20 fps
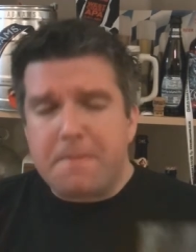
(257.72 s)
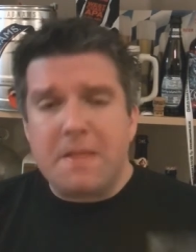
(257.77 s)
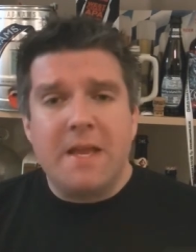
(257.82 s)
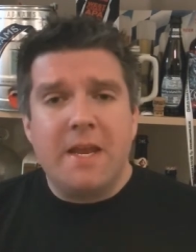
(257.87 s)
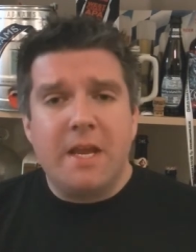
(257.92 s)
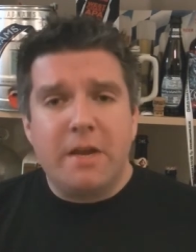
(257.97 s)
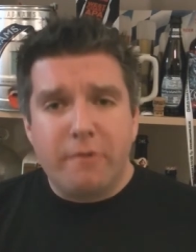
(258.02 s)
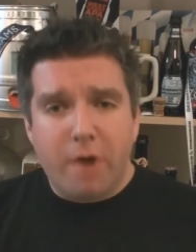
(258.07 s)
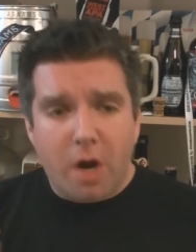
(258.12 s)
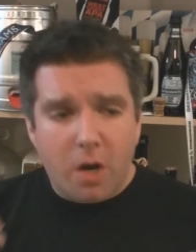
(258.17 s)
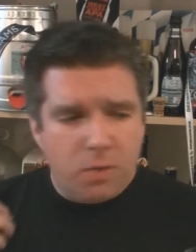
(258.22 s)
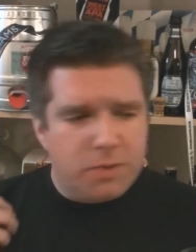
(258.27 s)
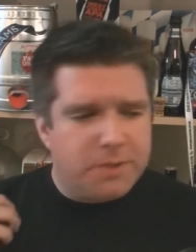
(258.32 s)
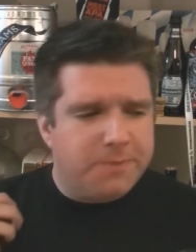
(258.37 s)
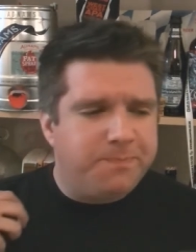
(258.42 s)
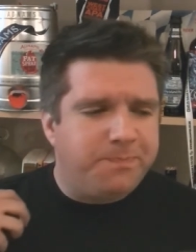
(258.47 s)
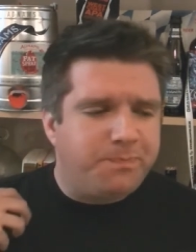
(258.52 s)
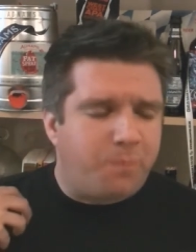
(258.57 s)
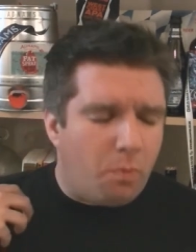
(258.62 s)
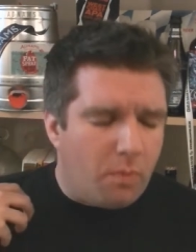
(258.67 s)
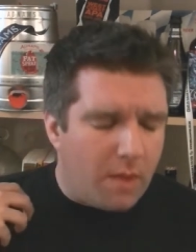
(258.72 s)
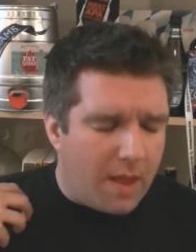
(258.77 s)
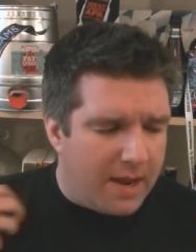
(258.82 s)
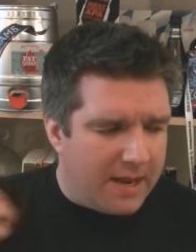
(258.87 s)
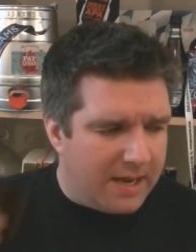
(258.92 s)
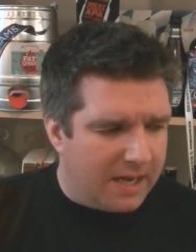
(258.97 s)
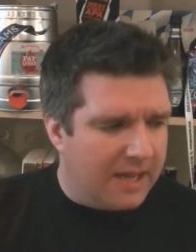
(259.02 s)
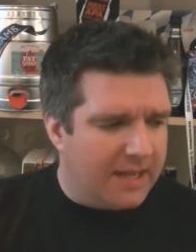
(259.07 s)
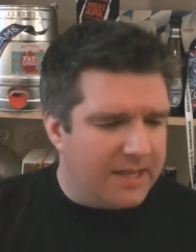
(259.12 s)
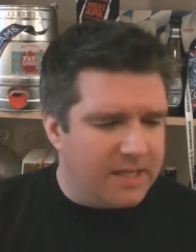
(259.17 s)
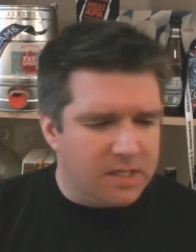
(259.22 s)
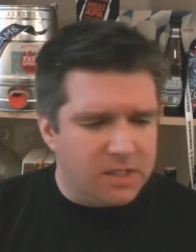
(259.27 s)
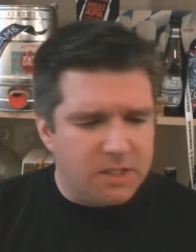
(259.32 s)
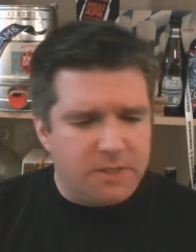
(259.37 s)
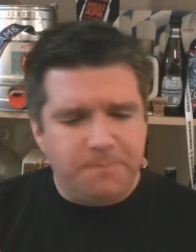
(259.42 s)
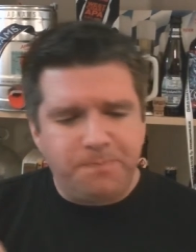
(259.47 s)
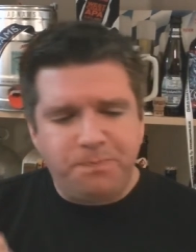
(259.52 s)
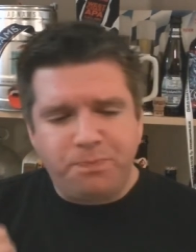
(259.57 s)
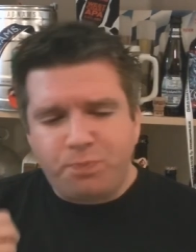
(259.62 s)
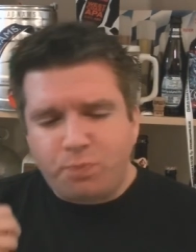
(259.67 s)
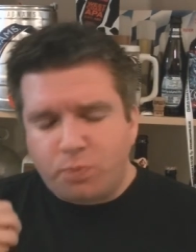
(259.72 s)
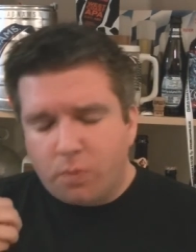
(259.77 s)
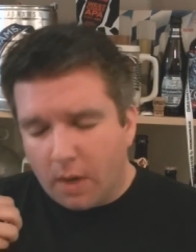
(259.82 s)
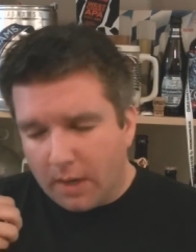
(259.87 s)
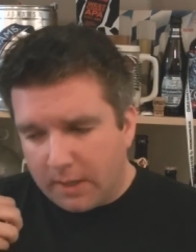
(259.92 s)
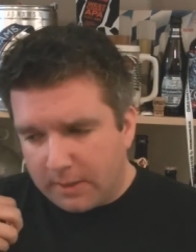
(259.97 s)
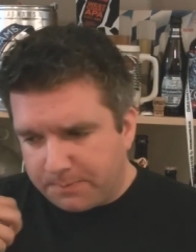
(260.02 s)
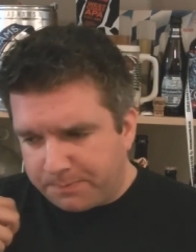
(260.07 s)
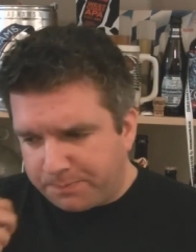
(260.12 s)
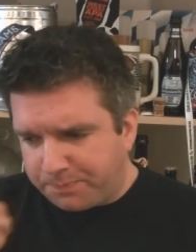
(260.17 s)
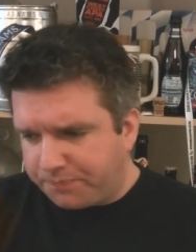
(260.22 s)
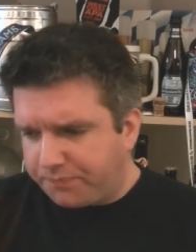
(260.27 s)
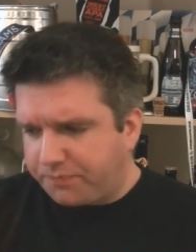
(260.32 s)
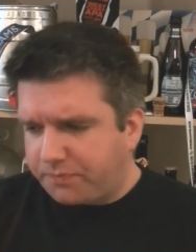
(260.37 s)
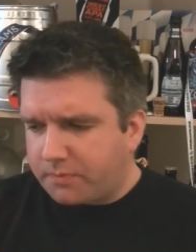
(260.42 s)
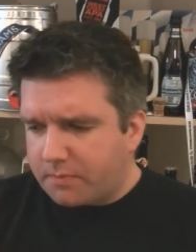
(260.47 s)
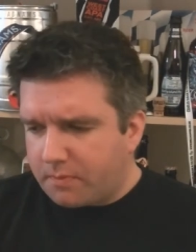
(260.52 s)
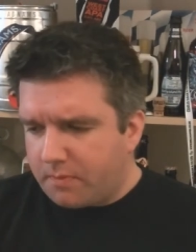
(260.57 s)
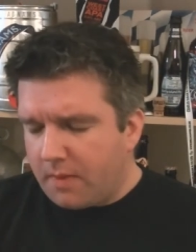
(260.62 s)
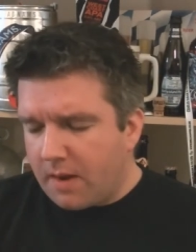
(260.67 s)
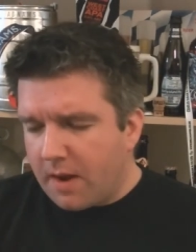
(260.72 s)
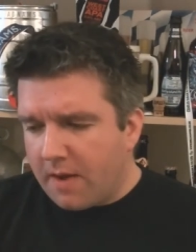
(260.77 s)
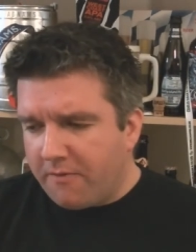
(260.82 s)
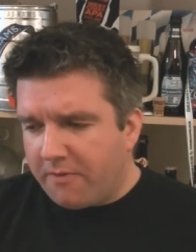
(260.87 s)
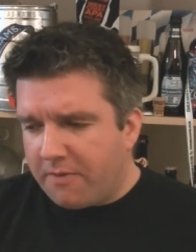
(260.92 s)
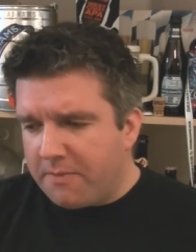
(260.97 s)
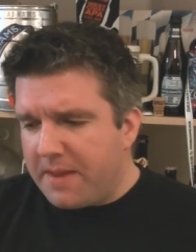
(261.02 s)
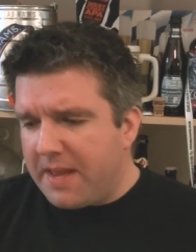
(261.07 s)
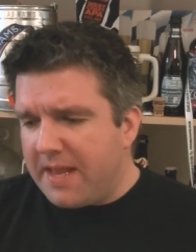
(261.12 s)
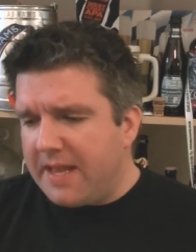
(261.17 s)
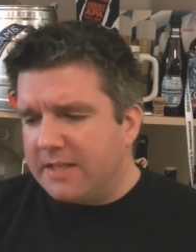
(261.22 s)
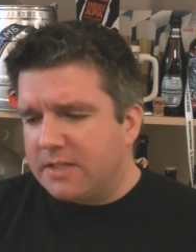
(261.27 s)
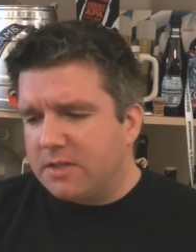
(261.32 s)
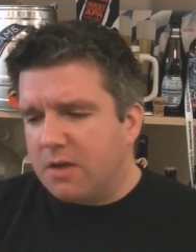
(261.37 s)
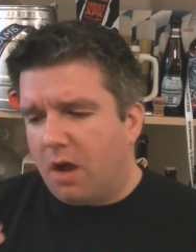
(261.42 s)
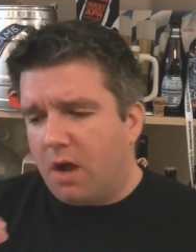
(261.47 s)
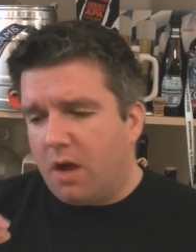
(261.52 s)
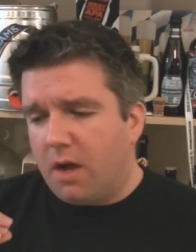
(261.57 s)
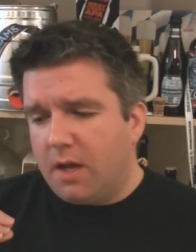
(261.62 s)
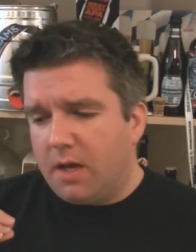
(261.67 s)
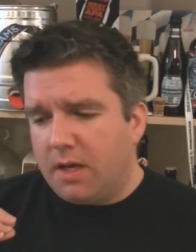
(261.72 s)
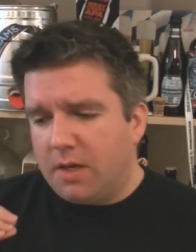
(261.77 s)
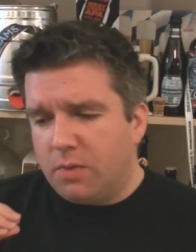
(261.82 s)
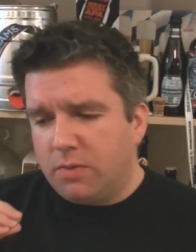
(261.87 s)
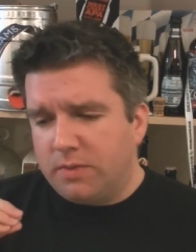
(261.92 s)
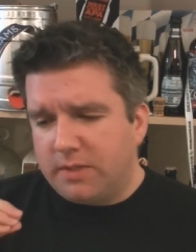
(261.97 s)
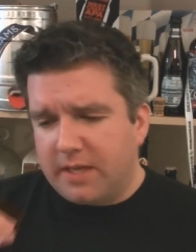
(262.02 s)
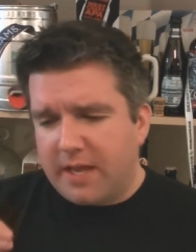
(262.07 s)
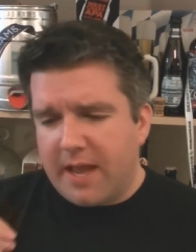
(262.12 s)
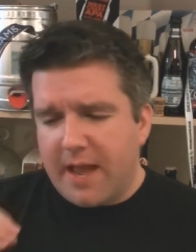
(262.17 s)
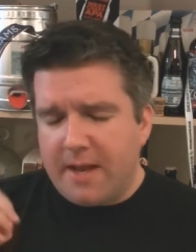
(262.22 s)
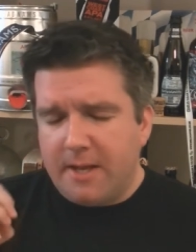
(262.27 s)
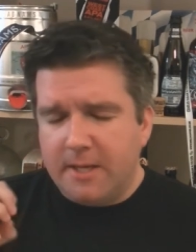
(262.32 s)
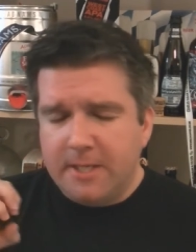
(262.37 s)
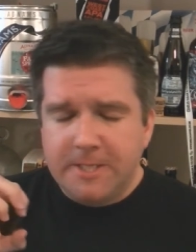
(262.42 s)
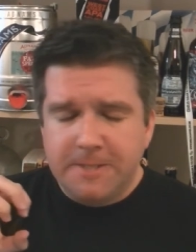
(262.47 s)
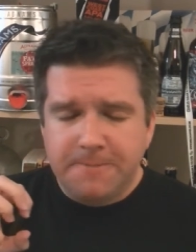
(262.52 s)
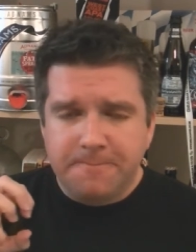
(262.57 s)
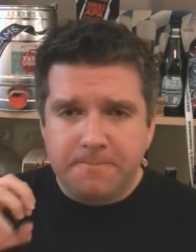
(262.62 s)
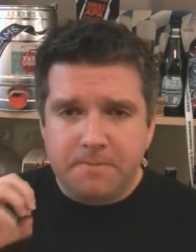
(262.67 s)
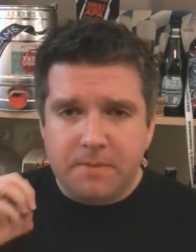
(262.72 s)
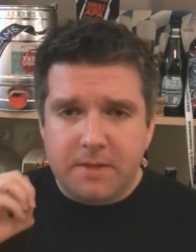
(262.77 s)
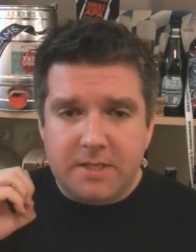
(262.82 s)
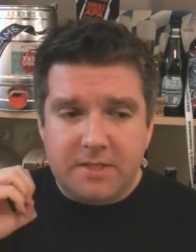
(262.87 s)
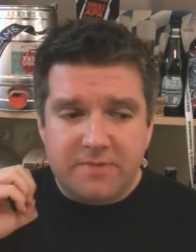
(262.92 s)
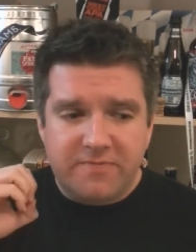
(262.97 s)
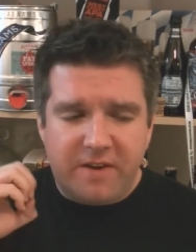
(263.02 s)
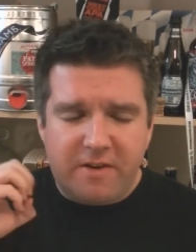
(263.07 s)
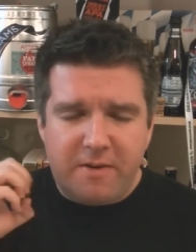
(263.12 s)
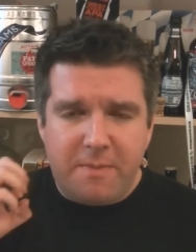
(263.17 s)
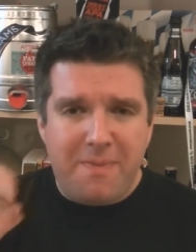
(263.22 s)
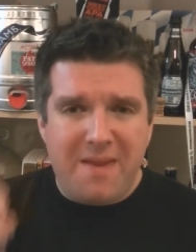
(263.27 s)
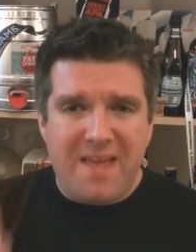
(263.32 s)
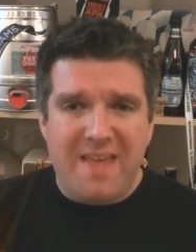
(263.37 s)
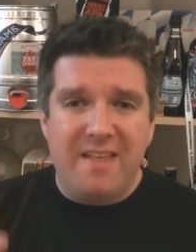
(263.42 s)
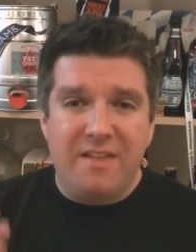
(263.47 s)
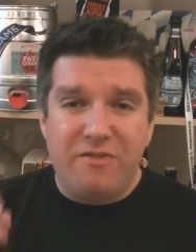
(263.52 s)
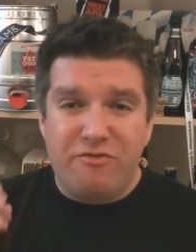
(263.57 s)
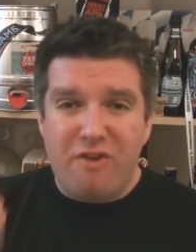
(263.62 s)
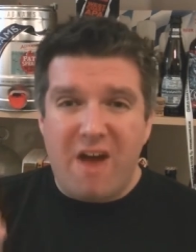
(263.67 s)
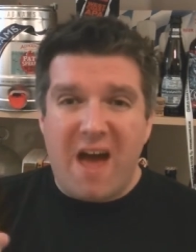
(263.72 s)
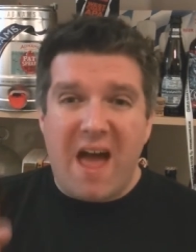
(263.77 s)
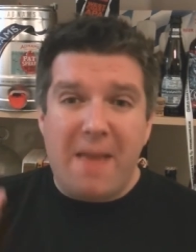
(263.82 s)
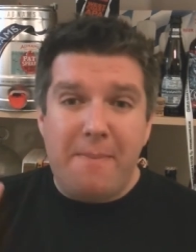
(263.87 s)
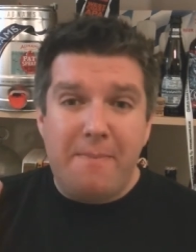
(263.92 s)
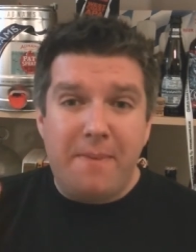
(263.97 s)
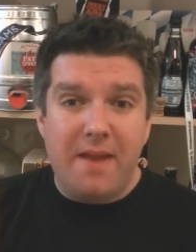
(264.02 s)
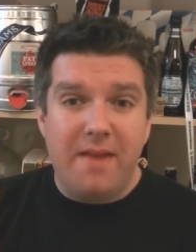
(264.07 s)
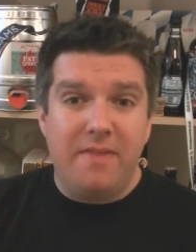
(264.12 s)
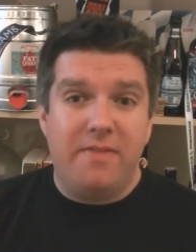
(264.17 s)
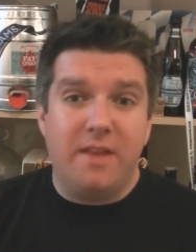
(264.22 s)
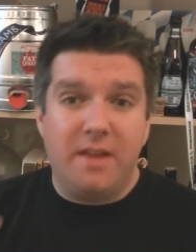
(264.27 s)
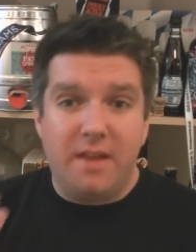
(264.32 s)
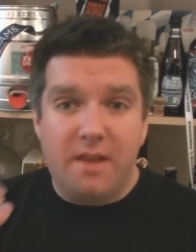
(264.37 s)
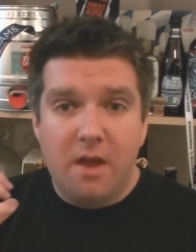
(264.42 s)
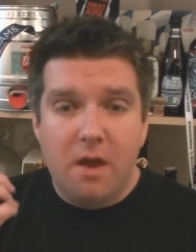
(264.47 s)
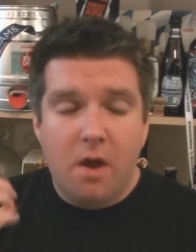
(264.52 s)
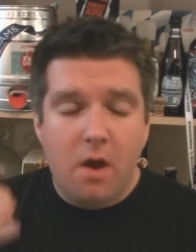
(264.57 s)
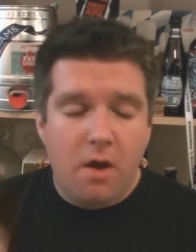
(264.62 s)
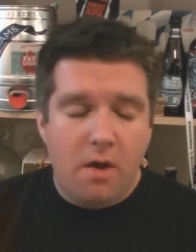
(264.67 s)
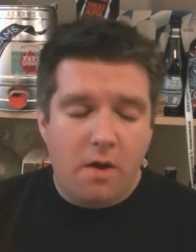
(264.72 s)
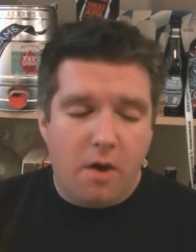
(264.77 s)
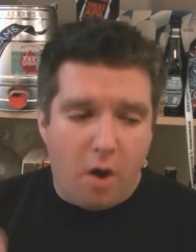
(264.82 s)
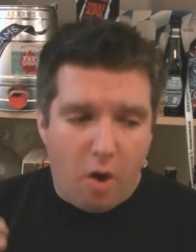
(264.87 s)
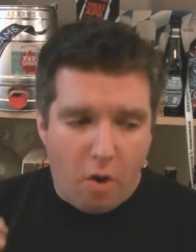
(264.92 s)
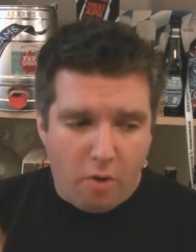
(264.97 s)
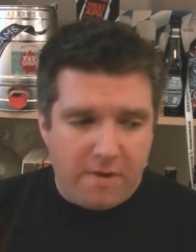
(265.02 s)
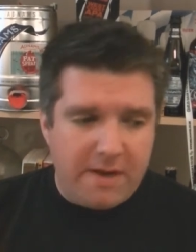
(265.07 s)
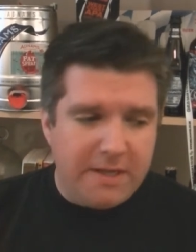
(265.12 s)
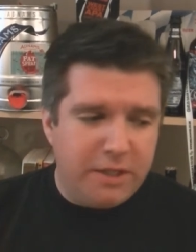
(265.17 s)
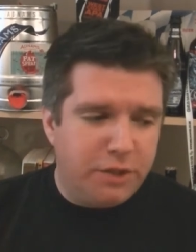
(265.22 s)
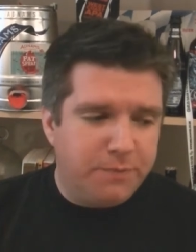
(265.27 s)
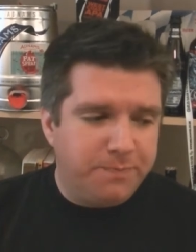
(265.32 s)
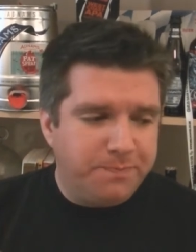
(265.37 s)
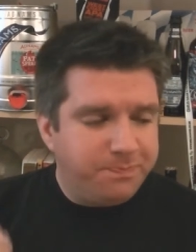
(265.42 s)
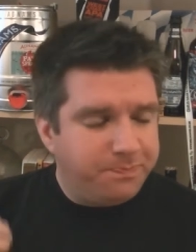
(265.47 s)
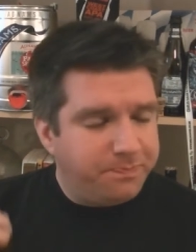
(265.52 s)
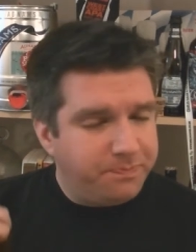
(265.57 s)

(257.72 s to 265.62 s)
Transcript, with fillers: it grows and it lingers. And for me, it's got once again this very dry, pithy orange.